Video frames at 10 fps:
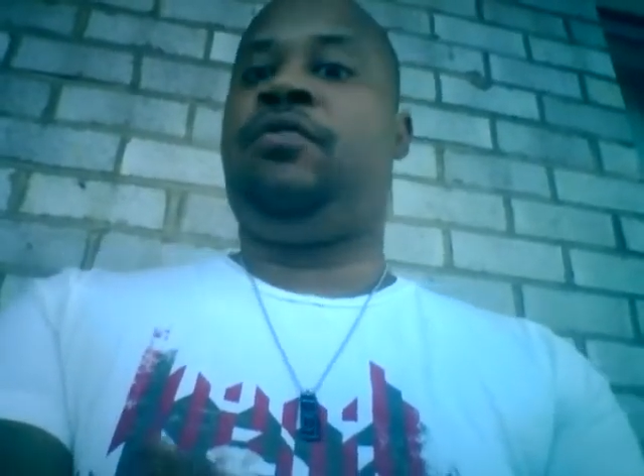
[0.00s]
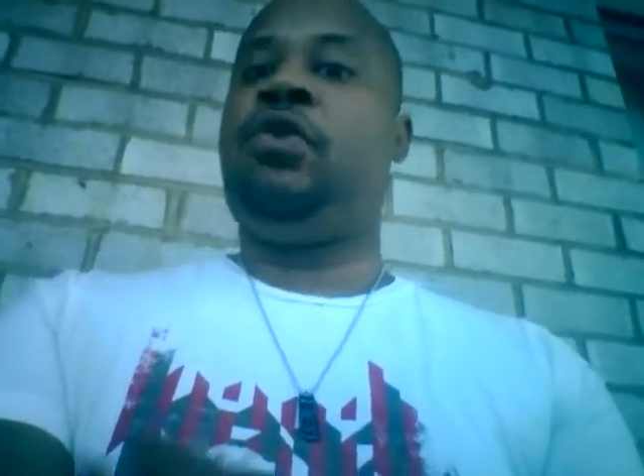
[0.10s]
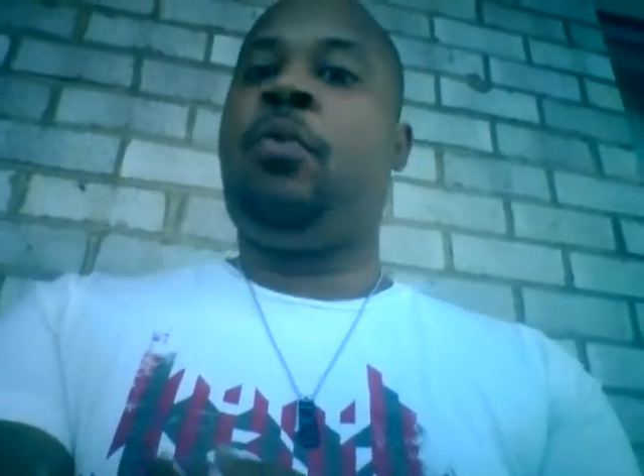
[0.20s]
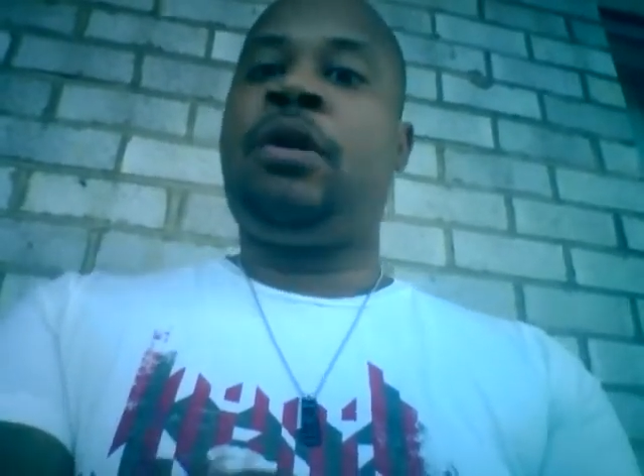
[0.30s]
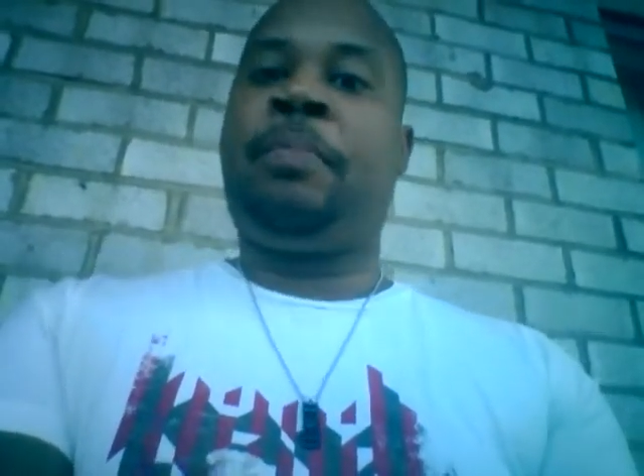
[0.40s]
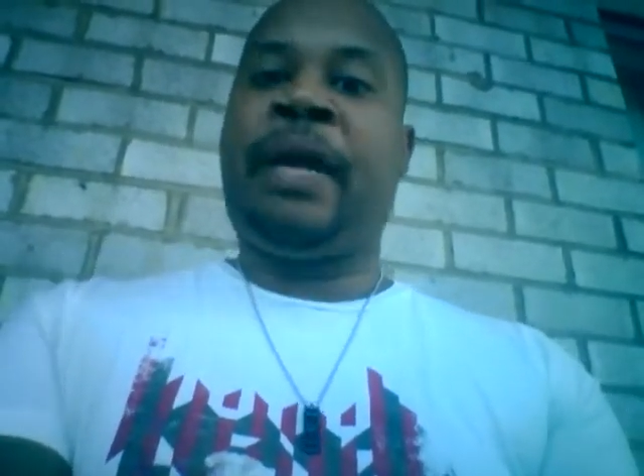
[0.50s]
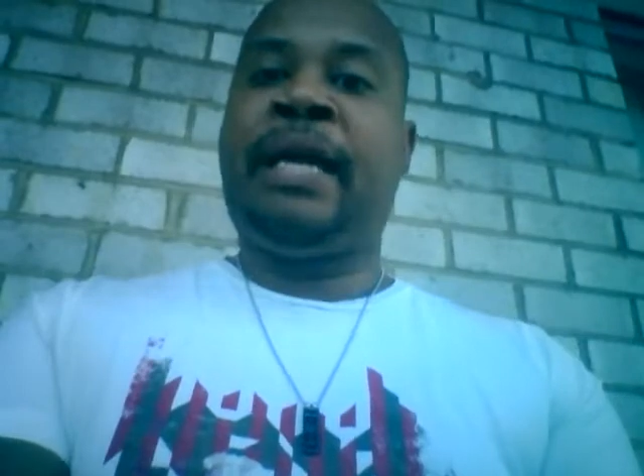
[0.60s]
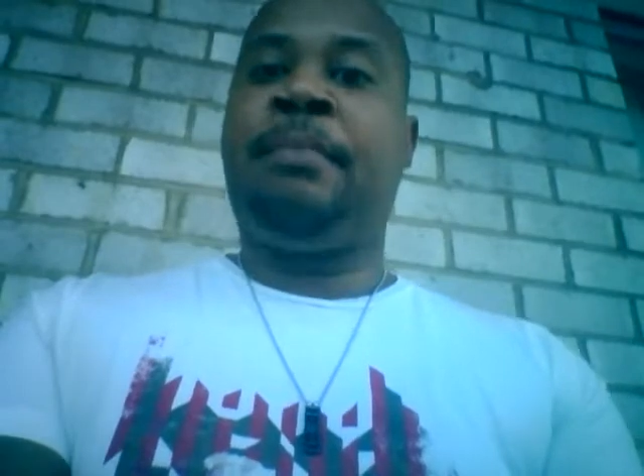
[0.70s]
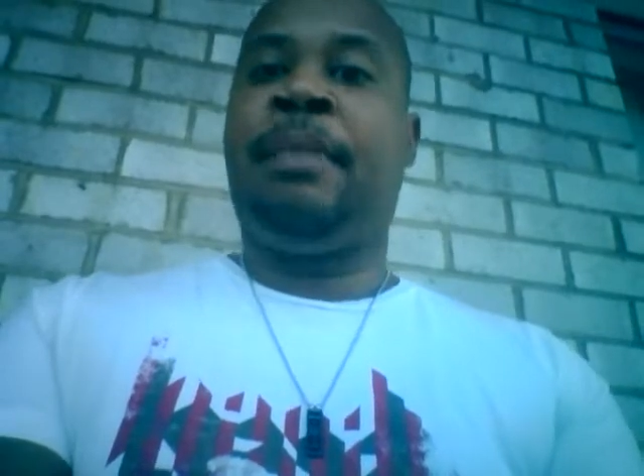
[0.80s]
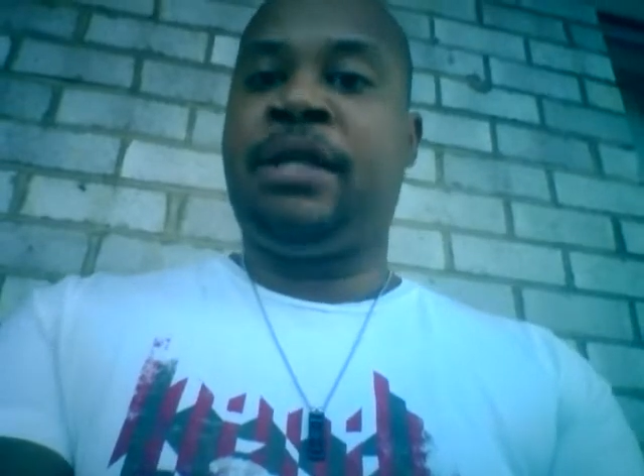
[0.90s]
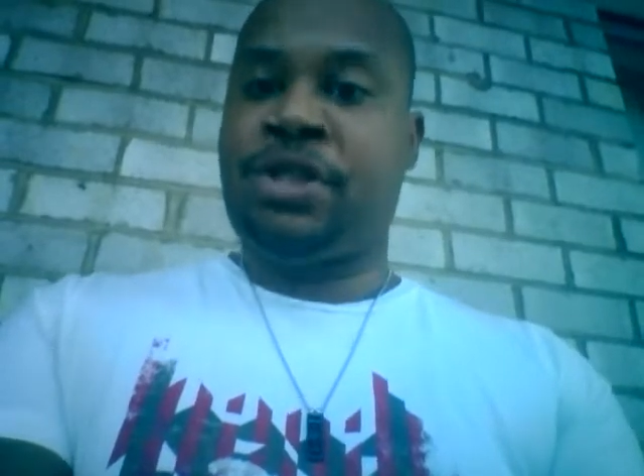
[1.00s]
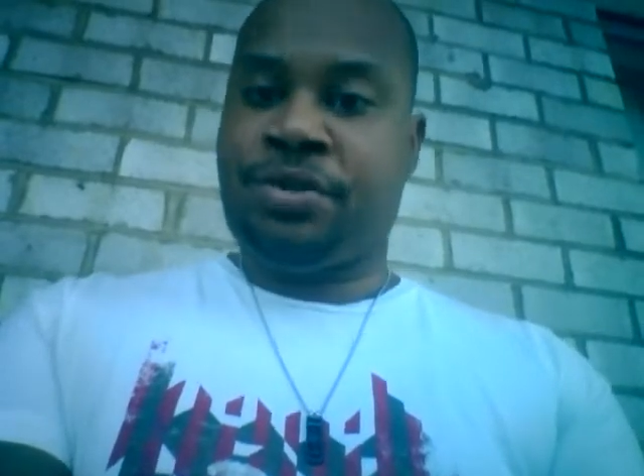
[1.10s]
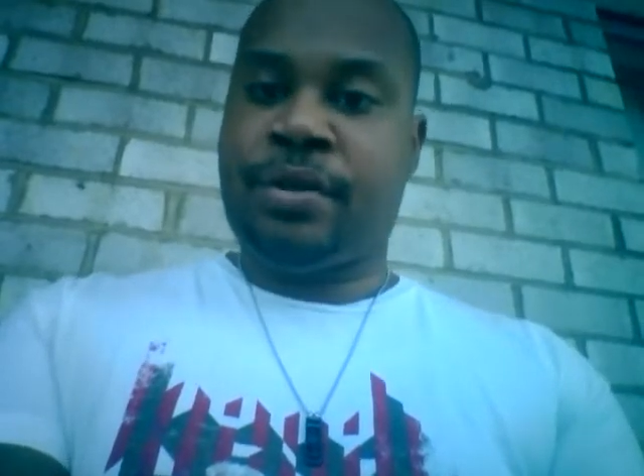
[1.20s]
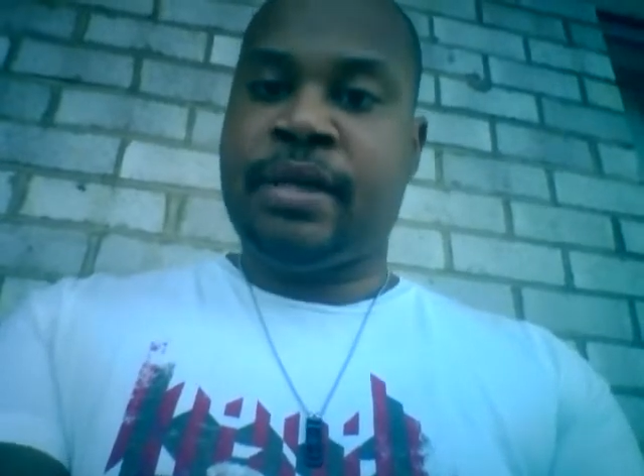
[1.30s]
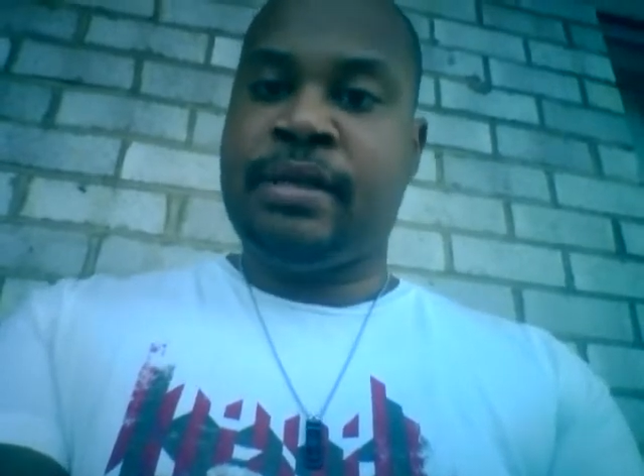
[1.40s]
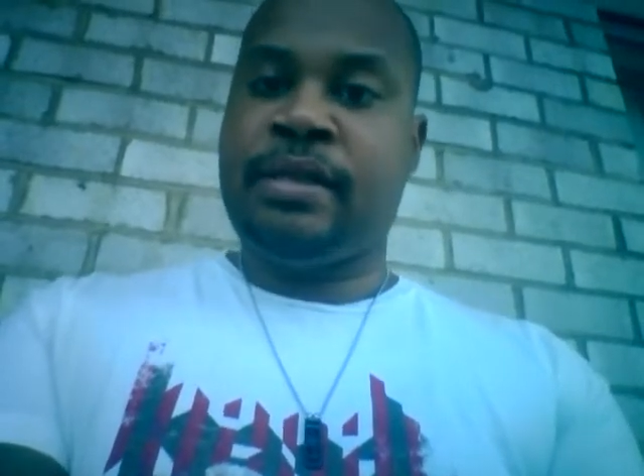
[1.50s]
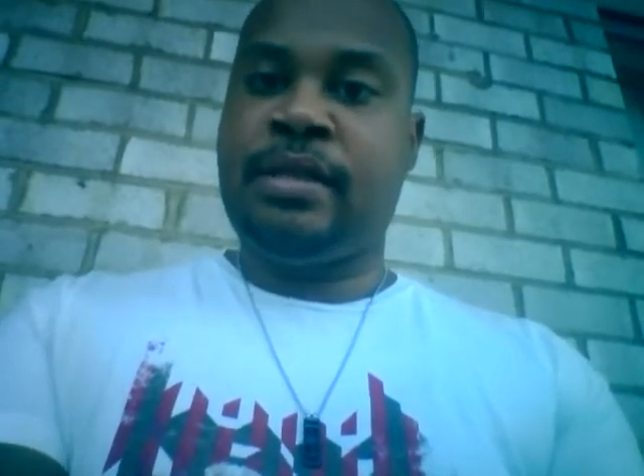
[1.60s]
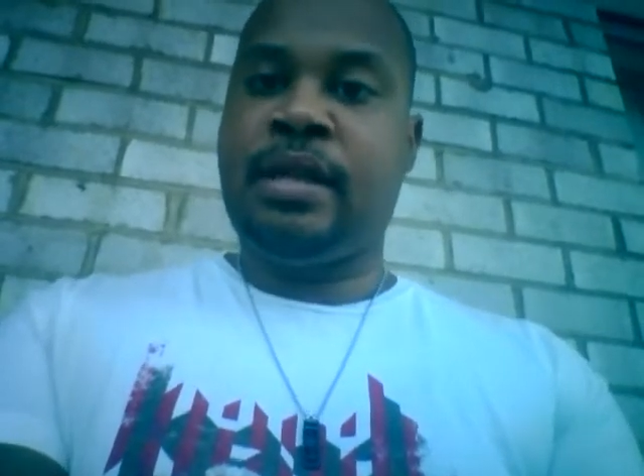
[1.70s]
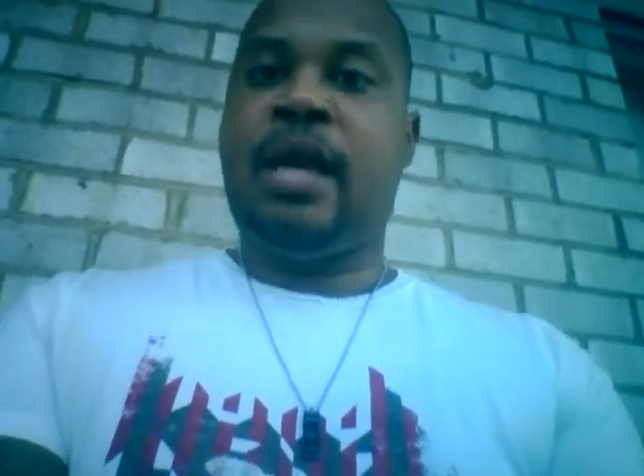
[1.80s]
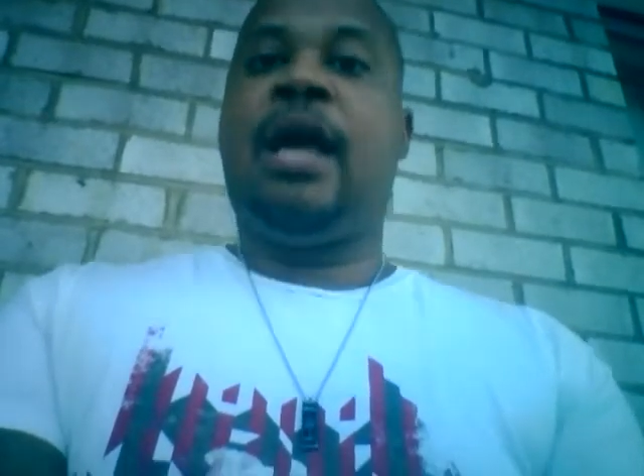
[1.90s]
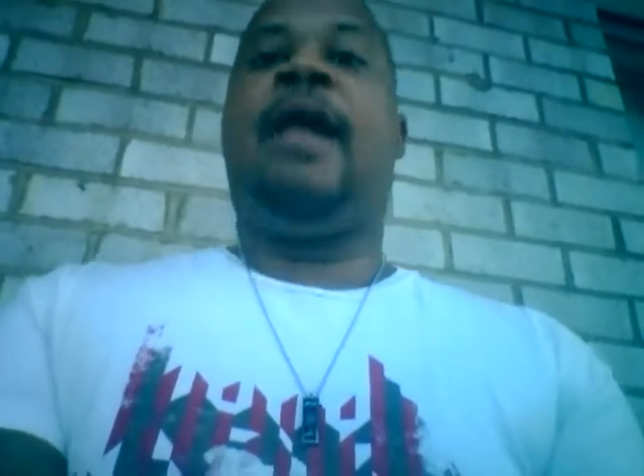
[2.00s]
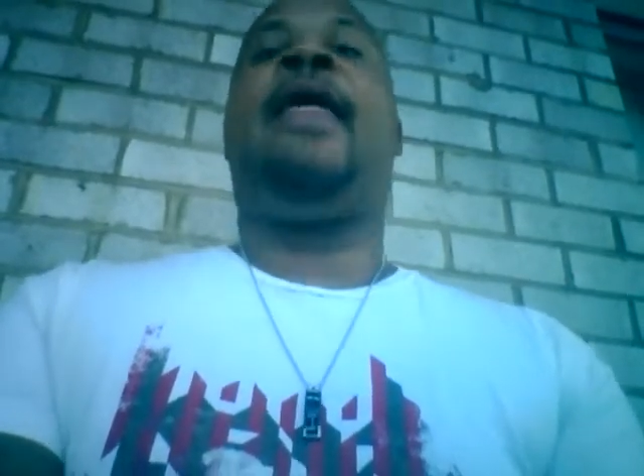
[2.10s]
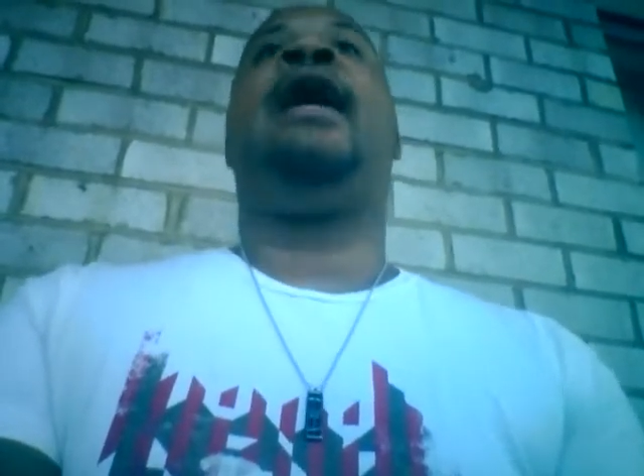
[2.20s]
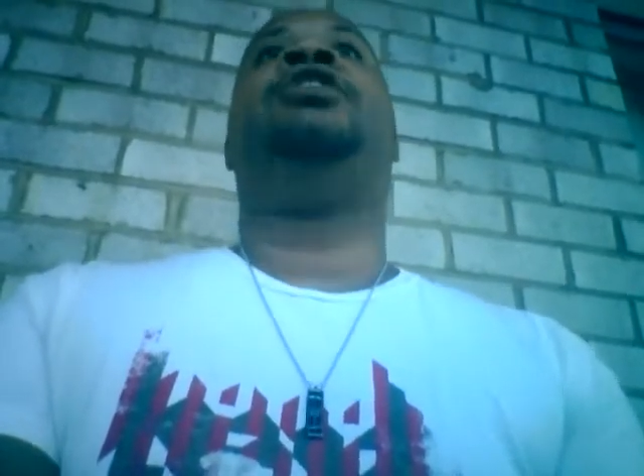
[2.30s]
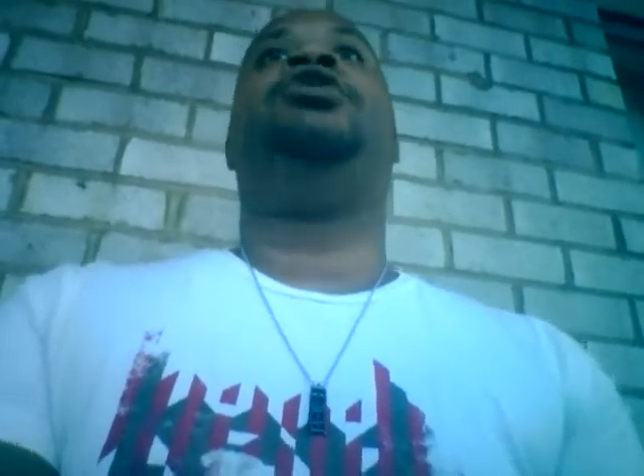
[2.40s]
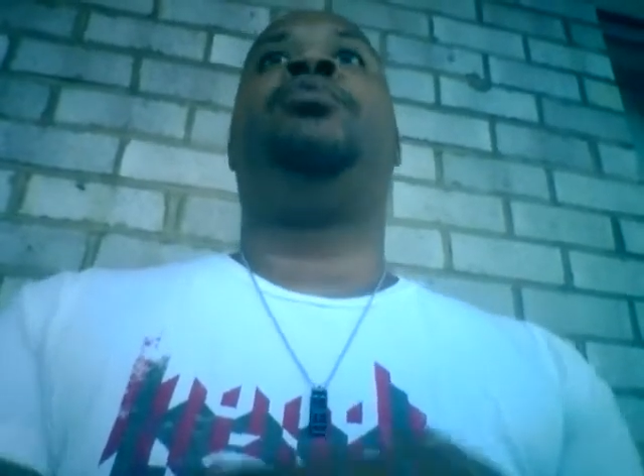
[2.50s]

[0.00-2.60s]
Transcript: If you want to play the mistress and